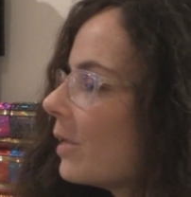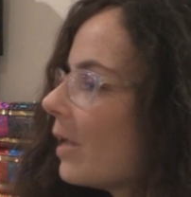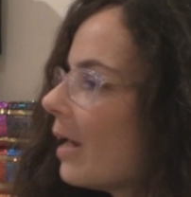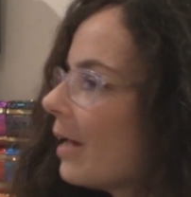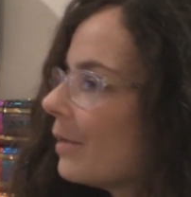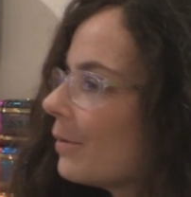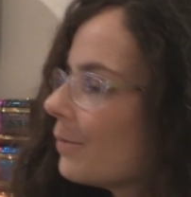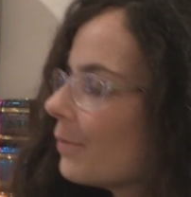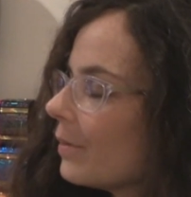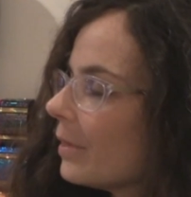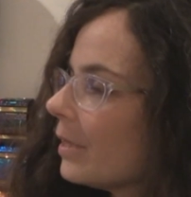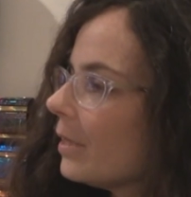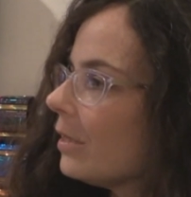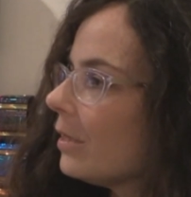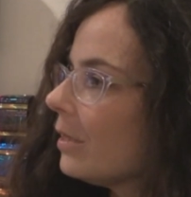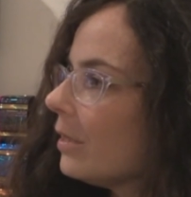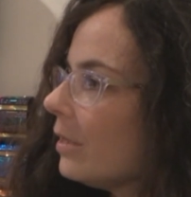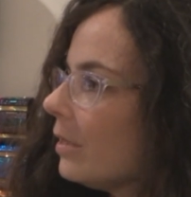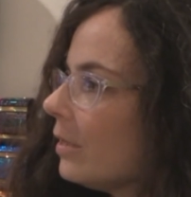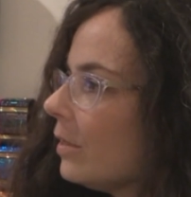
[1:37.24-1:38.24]
Kind of
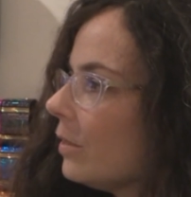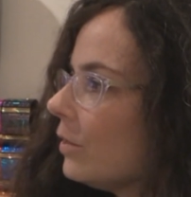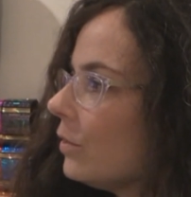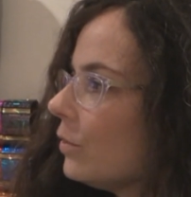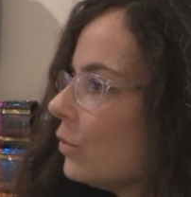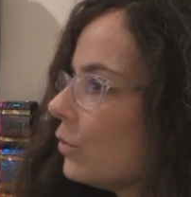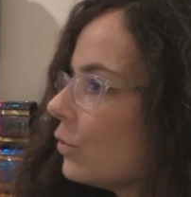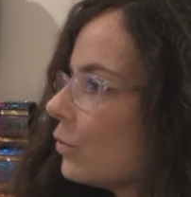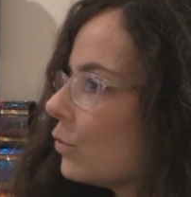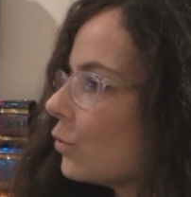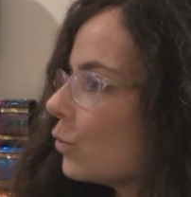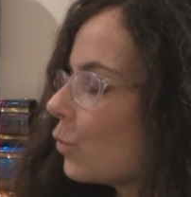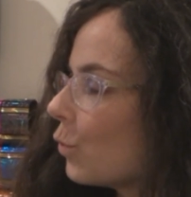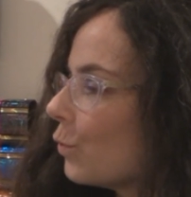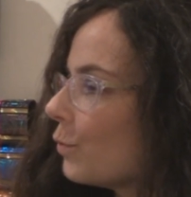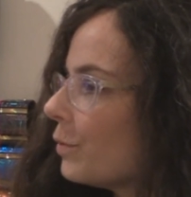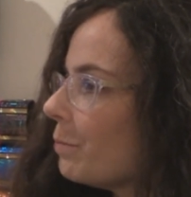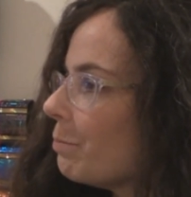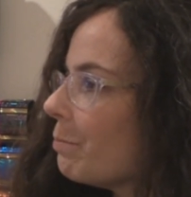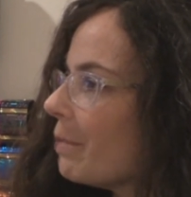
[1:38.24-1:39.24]
the
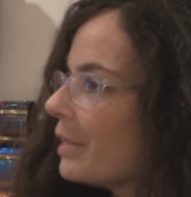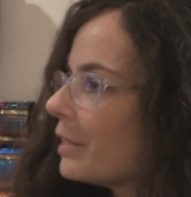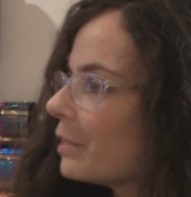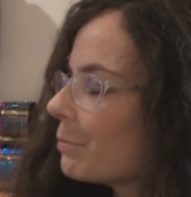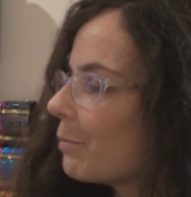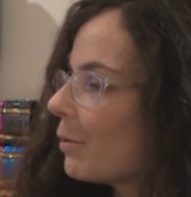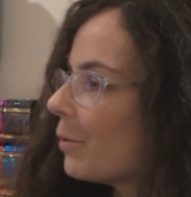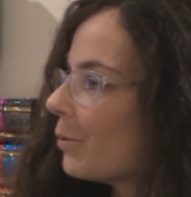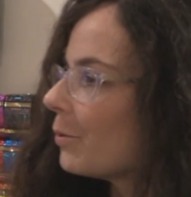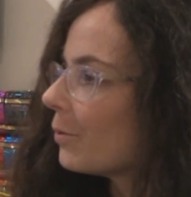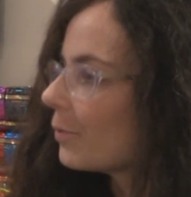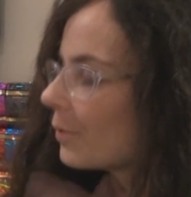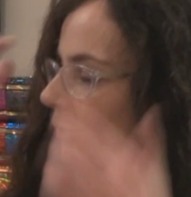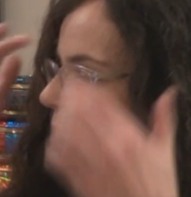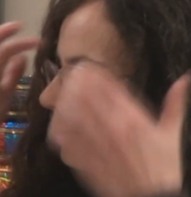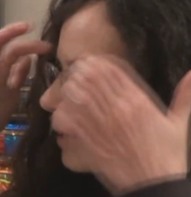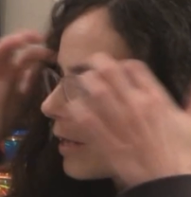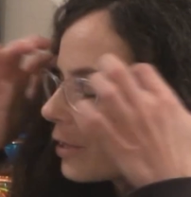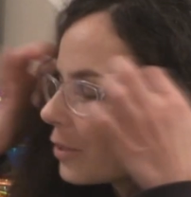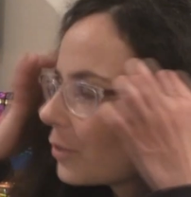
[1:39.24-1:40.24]
trophy baseball,
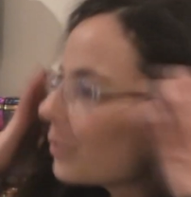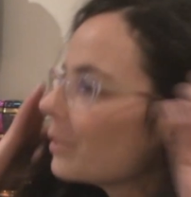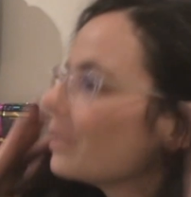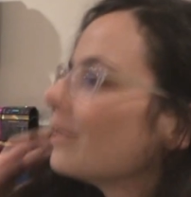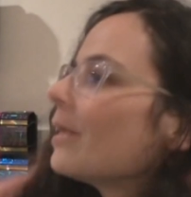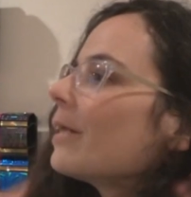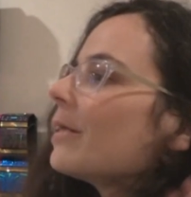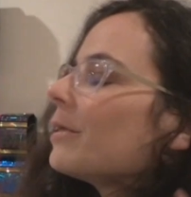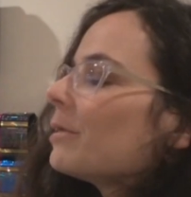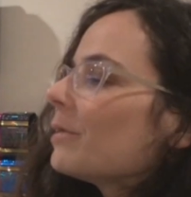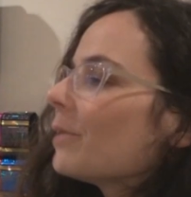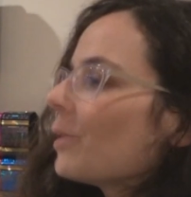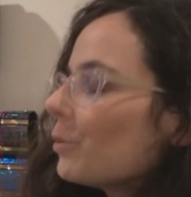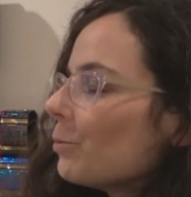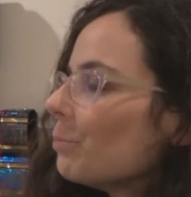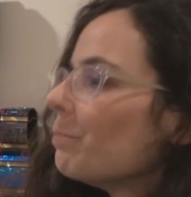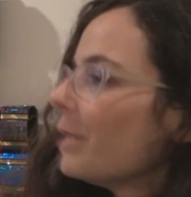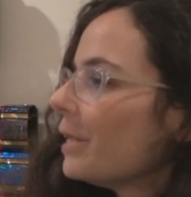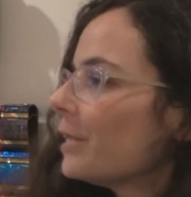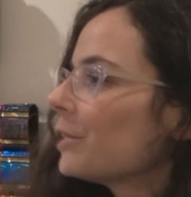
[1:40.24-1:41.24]
they're actually like
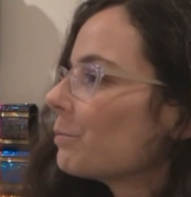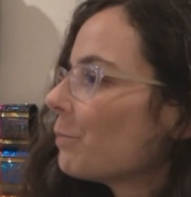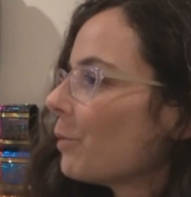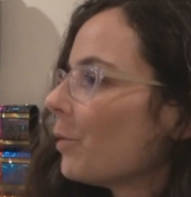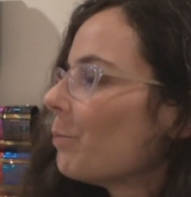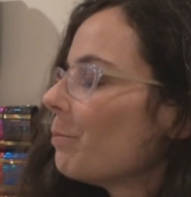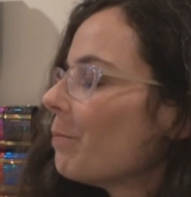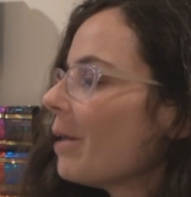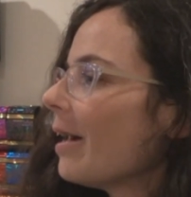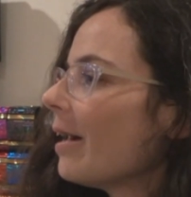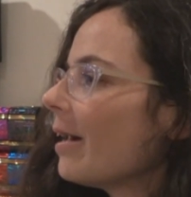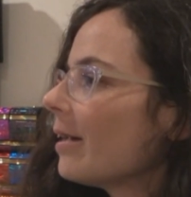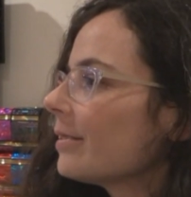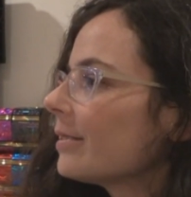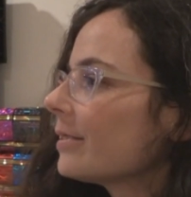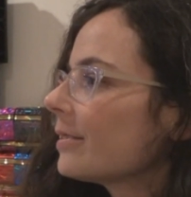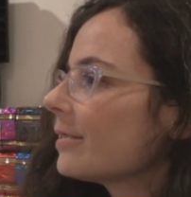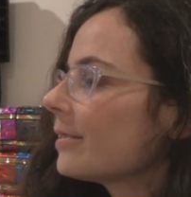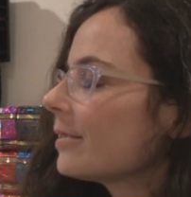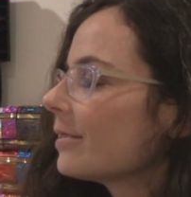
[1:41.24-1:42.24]
little baseball
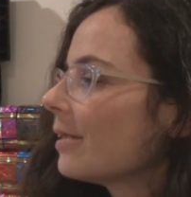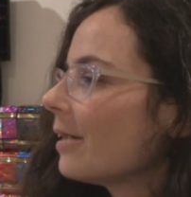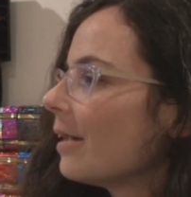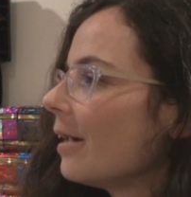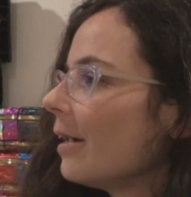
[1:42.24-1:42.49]
bats.